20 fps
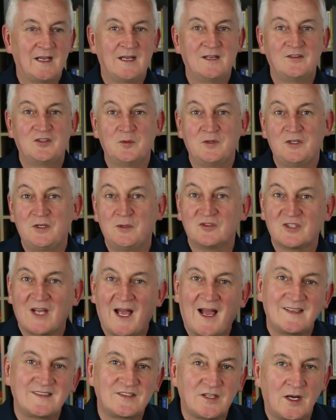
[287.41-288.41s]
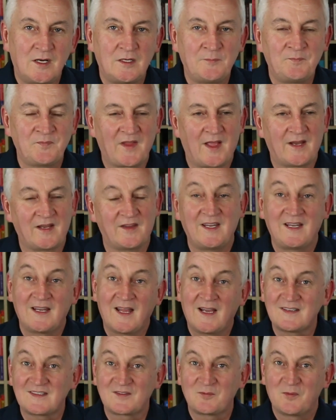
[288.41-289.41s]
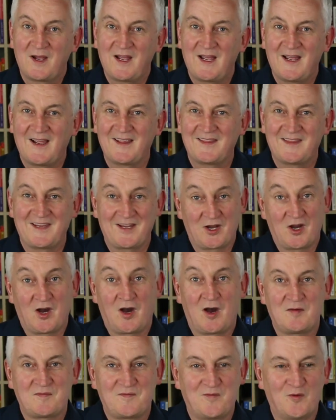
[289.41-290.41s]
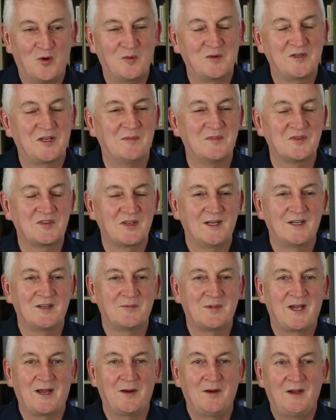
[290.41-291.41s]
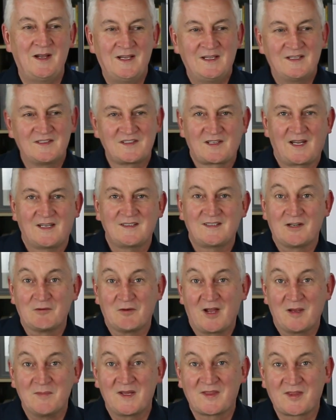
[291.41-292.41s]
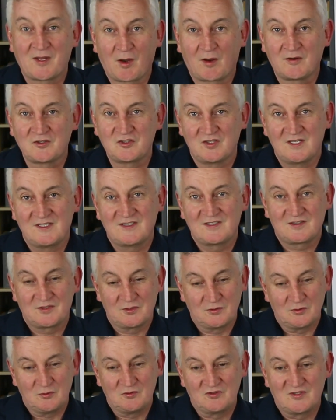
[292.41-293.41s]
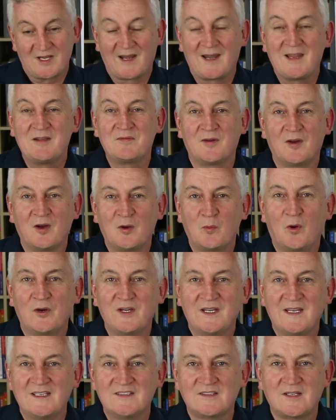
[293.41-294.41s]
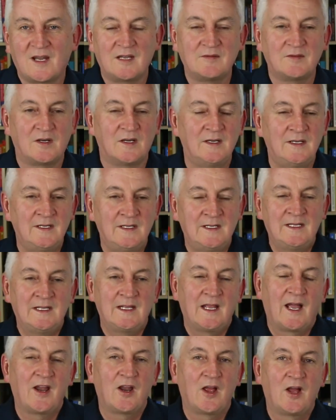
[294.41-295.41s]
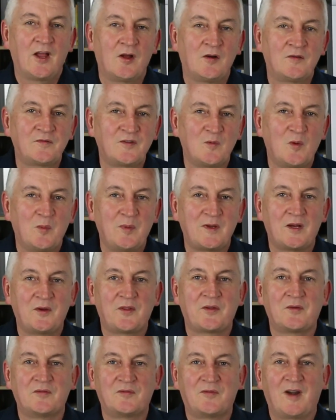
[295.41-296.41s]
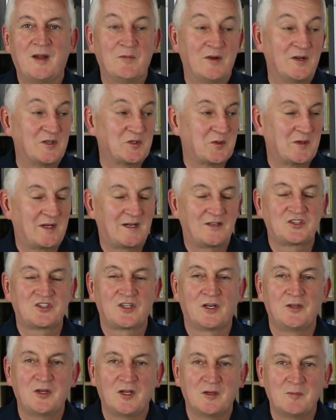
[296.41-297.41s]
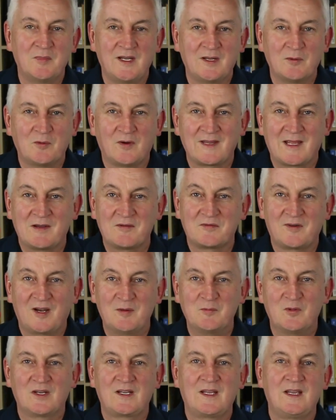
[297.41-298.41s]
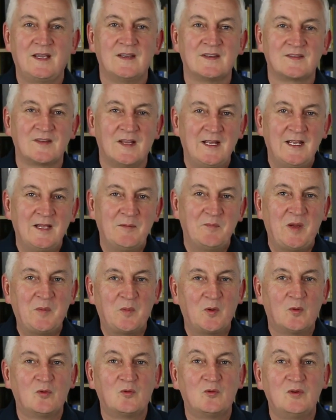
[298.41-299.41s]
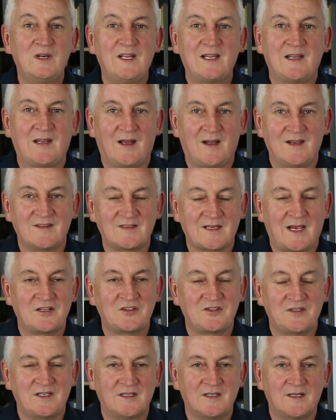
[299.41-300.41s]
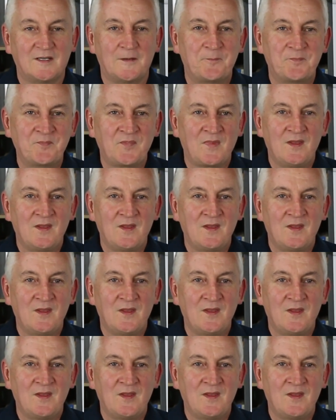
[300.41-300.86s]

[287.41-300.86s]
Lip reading: Do we use Agile? And I think that's where the art form comes in, about selecting the right methodology to deliver what you need to deliver. And often when we go through a framework, I'll show you in a minute what that framework is, people realize actually that